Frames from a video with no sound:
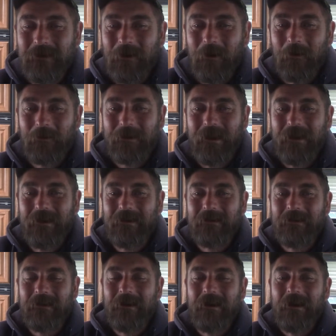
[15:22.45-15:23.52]
Okay.
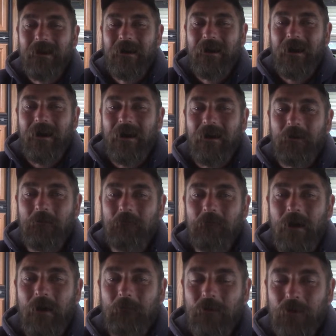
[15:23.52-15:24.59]
I'm
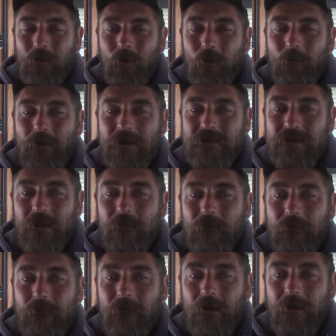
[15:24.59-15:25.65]
going to hold
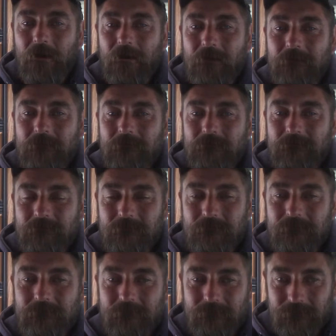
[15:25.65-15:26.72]
myself
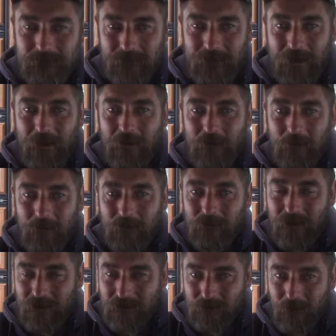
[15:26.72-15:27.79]
accountable.
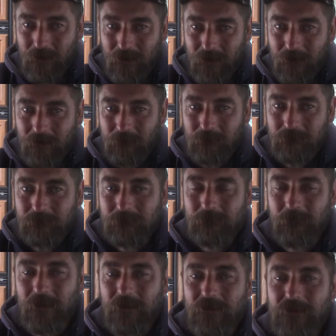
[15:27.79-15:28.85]
That's why I
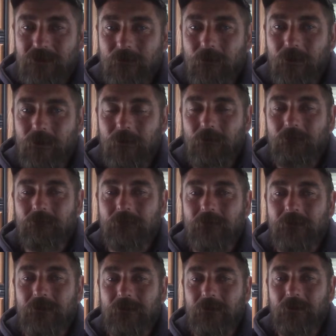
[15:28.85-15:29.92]
made this video.
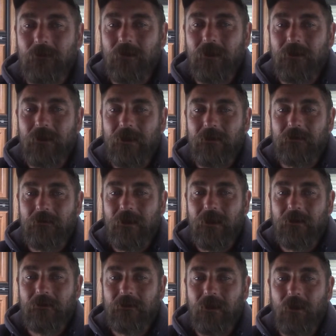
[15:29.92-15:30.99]
All right,
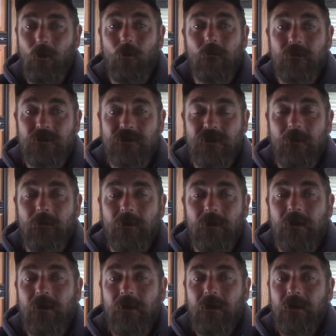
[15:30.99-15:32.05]
and over the summer,
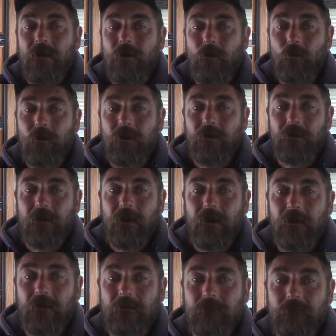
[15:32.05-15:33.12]

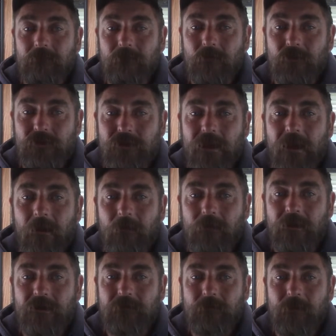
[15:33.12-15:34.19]
we'll see how
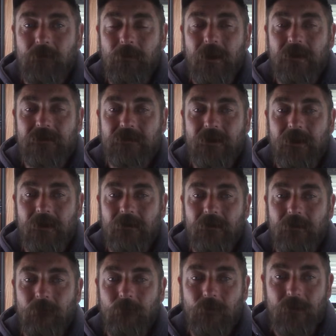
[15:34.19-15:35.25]
things progress.
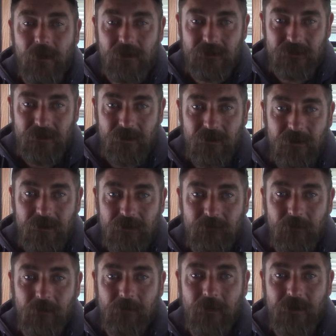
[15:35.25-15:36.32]
And if you guys see things
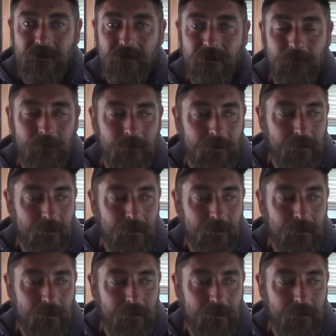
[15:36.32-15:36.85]
progressing,